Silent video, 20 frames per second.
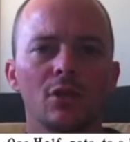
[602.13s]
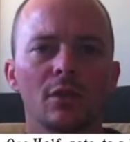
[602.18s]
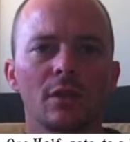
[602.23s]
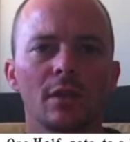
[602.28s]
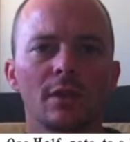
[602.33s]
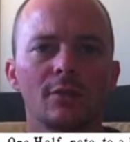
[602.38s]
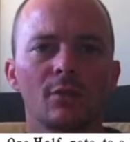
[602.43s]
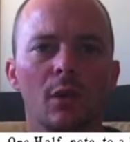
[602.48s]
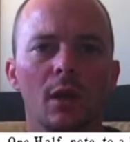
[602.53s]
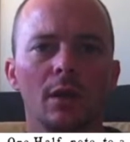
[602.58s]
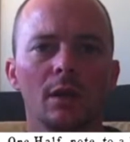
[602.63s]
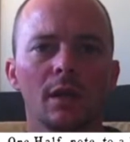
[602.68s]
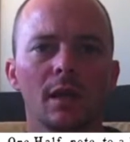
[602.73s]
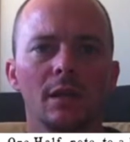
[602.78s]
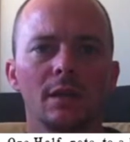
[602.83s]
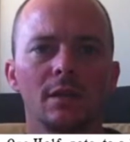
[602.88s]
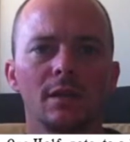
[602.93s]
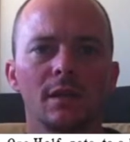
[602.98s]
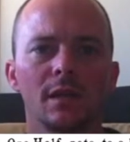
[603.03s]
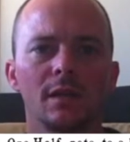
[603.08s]
of this one
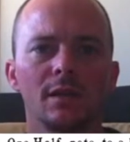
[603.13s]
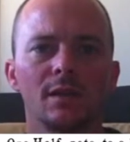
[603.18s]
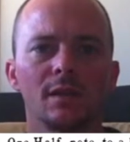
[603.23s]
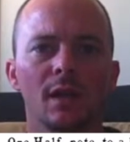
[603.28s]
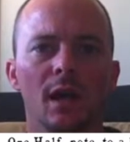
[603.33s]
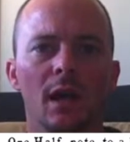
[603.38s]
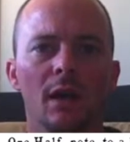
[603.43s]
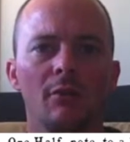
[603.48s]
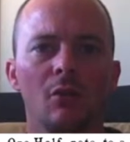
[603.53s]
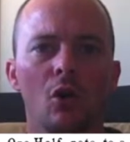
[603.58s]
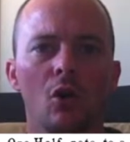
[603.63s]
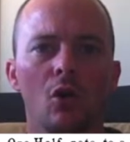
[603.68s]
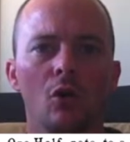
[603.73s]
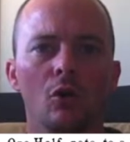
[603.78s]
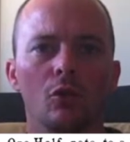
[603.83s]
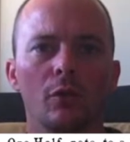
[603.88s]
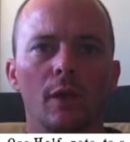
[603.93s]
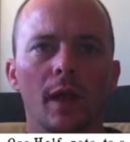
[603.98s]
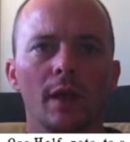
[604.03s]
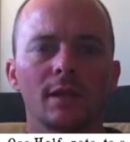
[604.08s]
consists of a whole
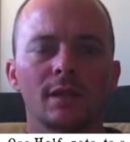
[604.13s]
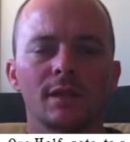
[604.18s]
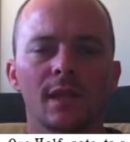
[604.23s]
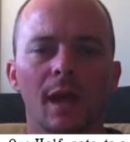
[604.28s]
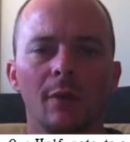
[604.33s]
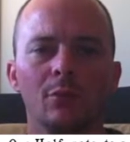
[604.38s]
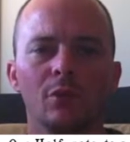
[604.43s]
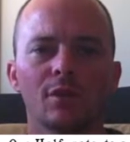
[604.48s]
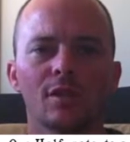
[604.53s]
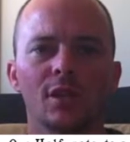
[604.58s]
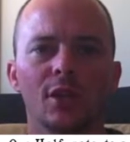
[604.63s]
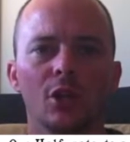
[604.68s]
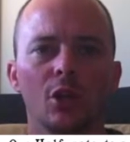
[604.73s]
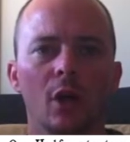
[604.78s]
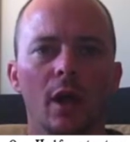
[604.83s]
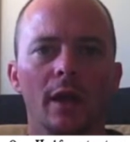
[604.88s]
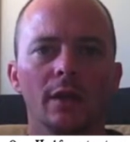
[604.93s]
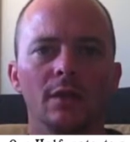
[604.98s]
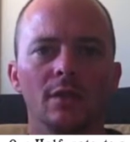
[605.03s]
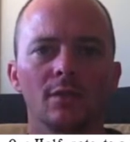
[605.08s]
rest, I'm just going to go
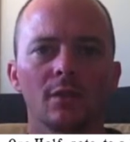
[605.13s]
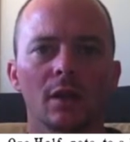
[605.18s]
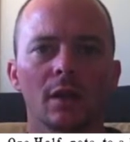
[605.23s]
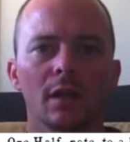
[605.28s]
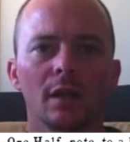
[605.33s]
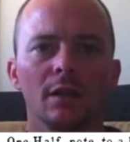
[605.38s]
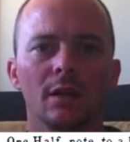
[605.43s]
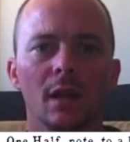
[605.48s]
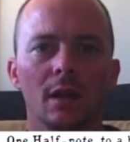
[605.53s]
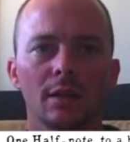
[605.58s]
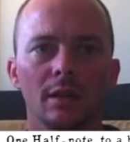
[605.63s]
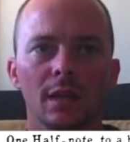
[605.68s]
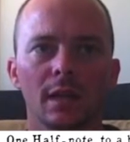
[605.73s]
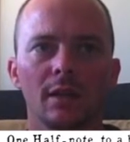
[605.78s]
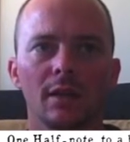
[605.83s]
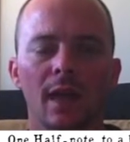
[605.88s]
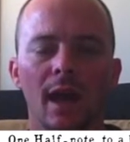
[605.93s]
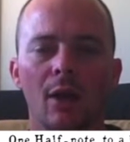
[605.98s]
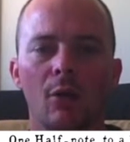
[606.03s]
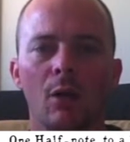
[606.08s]
ahead and start conducting in
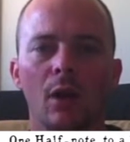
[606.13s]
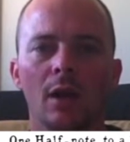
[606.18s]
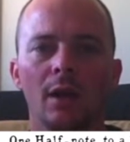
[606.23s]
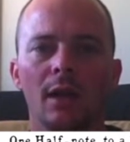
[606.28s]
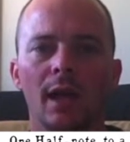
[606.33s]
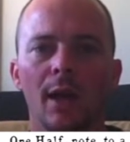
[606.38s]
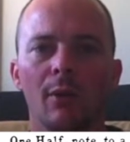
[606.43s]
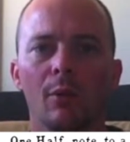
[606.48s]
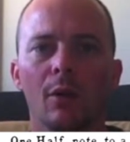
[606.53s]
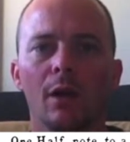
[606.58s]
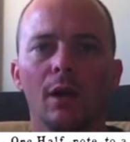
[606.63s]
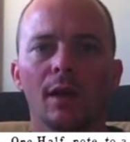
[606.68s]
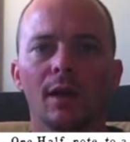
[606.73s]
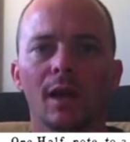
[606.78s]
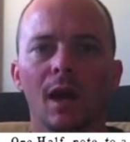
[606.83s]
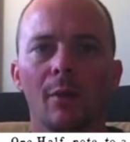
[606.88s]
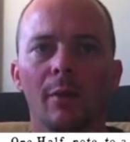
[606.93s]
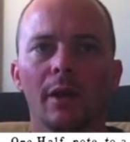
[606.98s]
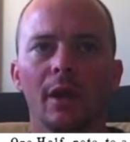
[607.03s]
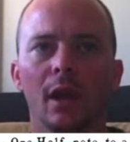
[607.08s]
that one, and we're going to
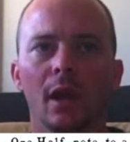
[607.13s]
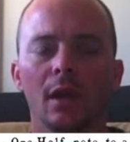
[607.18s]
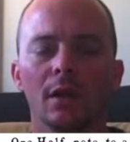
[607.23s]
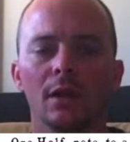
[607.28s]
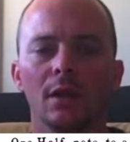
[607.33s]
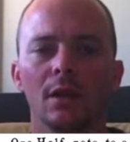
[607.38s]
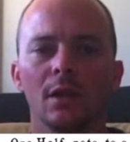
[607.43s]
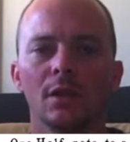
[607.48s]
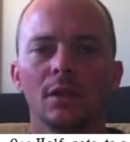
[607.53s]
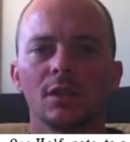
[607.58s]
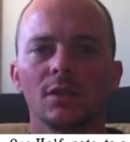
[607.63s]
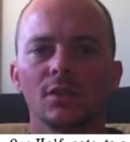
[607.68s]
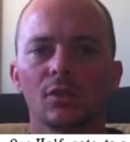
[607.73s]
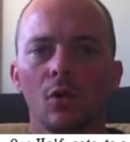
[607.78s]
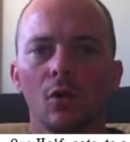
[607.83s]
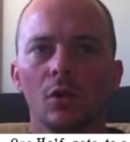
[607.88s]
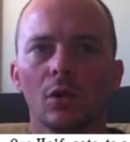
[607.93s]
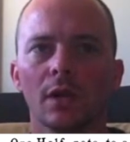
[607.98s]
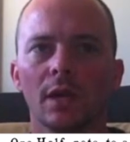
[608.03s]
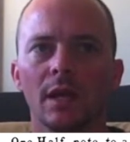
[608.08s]
come in on
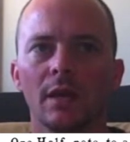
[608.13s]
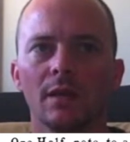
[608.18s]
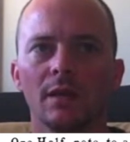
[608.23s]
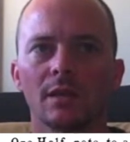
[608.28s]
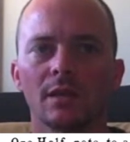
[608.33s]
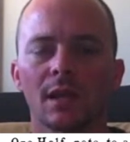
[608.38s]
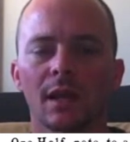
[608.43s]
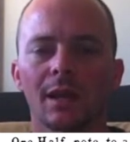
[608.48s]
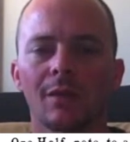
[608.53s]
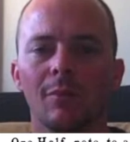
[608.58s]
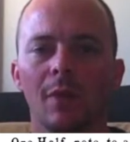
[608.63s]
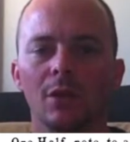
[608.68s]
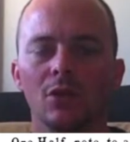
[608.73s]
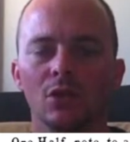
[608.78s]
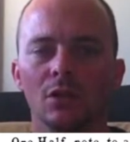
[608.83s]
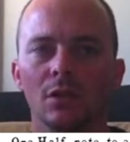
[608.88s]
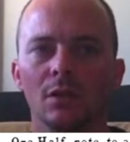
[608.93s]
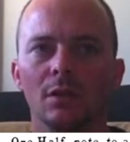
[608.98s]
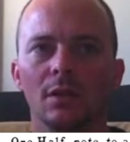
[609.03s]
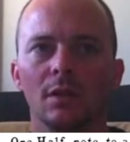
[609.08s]
sol in the second
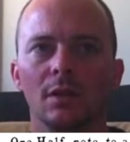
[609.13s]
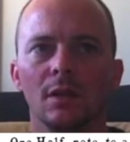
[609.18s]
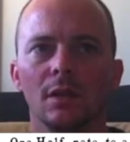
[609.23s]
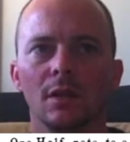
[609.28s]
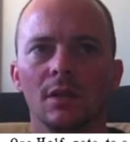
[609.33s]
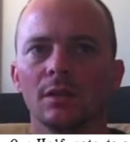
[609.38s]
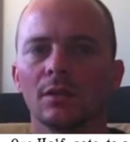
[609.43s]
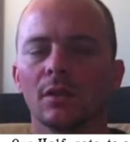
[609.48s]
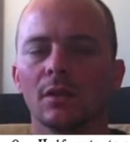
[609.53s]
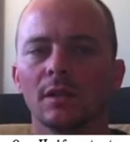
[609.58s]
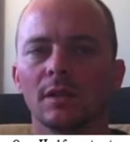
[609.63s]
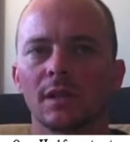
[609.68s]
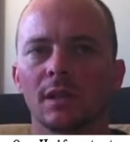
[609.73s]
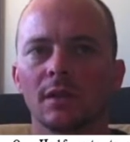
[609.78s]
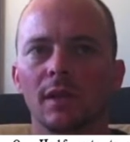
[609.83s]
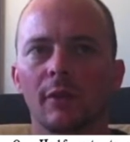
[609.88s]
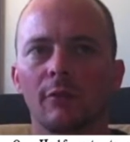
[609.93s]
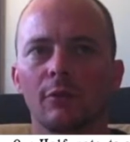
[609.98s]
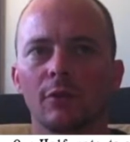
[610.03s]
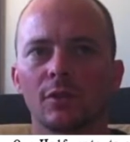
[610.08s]
measure. So let's get
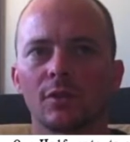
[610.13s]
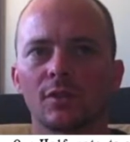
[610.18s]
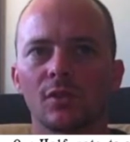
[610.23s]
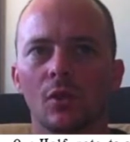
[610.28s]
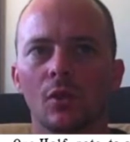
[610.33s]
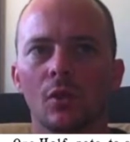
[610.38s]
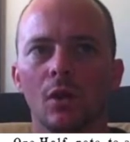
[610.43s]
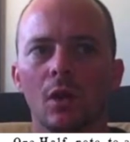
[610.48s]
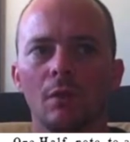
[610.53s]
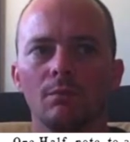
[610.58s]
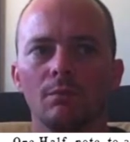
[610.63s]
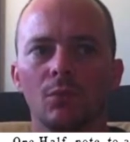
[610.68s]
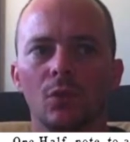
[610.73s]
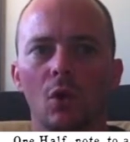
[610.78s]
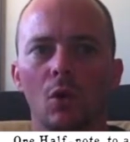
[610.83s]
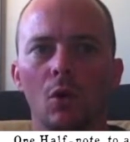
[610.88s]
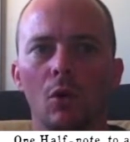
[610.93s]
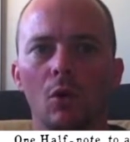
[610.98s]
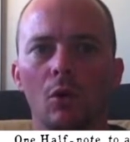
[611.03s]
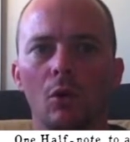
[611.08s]
that first sol.
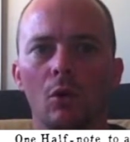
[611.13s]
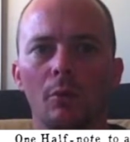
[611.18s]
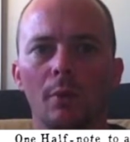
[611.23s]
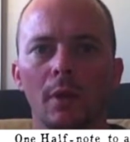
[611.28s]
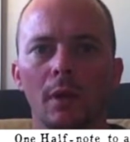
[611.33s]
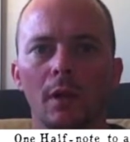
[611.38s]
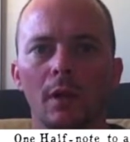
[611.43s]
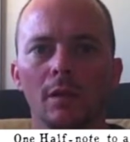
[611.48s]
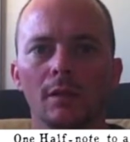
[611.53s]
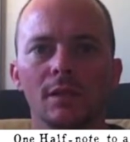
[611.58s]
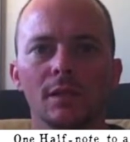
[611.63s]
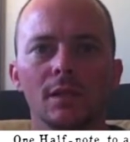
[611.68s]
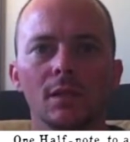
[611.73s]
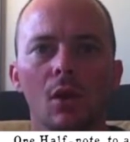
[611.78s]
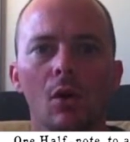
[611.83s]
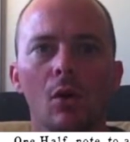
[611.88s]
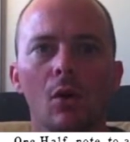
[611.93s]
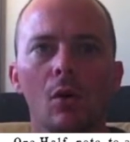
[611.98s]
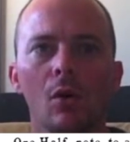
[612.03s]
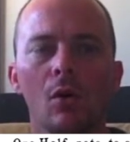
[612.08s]
Do, mi,
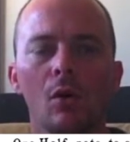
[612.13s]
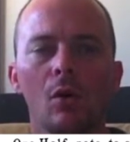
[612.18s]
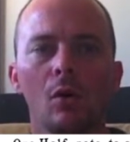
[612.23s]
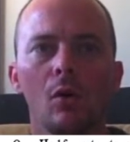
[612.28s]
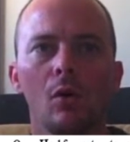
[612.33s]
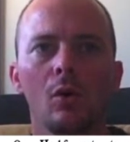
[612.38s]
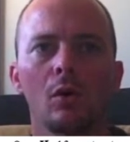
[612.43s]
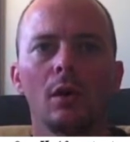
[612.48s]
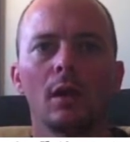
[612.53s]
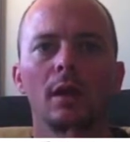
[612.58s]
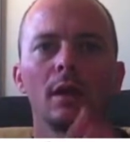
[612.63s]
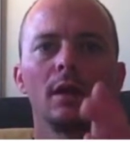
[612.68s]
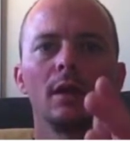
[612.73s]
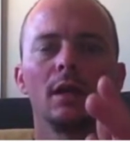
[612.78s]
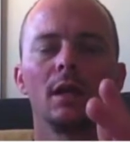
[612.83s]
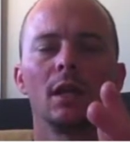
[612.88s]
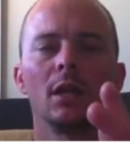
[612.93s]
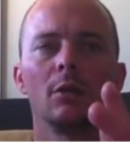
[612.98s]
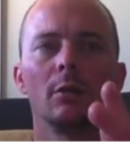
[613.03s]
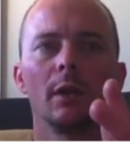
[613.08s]
sol.
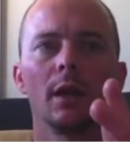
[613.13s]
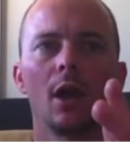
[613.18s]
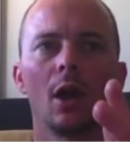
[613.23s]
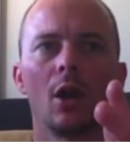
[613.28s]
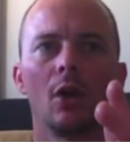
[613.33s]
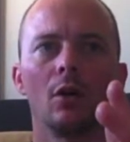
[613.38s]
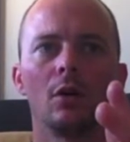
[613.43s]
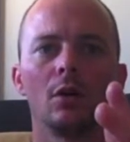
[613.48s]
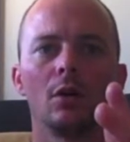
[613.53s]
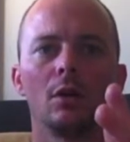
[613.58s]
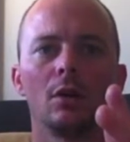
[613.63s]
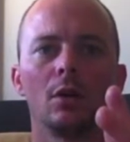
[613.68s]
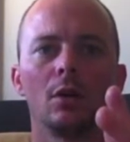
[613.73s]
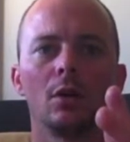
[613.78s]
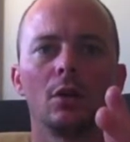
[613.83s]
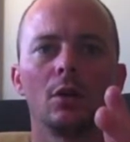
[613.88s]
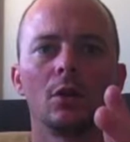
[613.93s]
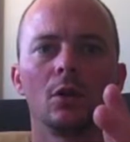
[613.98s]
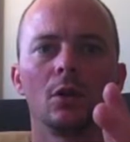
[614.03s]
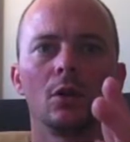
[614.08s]
Here we go.
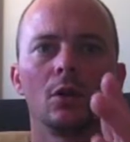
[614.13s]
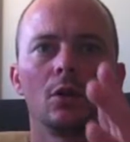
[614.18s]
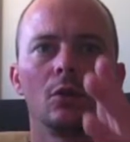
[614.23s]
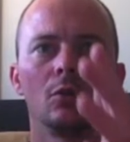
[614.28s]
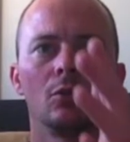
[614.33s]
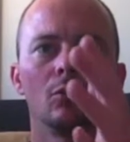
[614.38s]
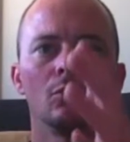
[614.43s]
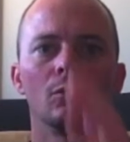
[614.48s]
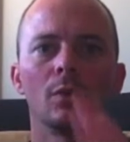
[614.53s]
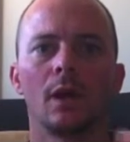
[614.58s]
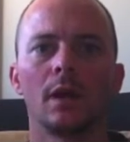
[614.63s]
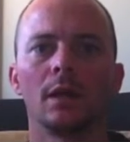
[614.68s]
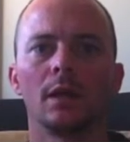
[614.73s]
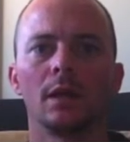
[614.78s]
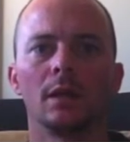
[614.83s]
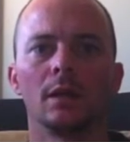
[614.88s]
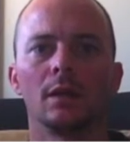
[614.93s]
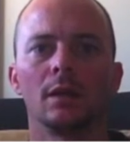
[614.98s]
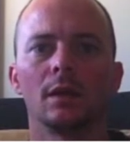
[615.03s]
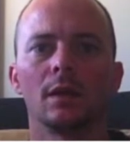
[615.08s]

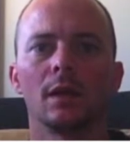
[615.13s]
Ready,